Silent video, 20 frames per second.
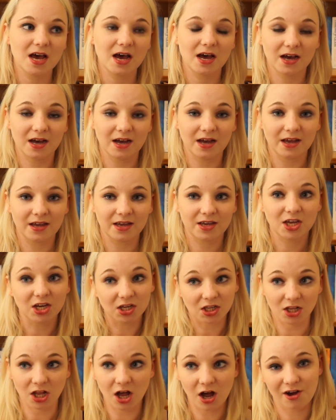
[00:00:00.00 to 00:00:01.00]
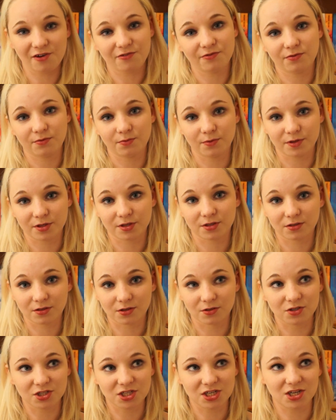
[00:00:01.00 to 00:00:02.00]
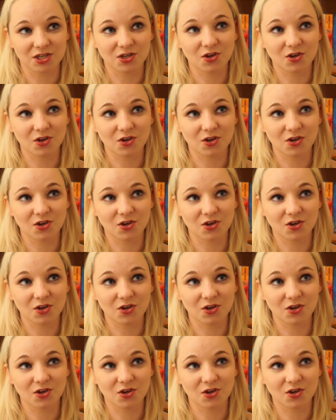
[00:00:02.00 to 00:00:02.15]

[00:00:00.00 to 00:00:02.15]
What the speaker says: I can laugh with Lucian.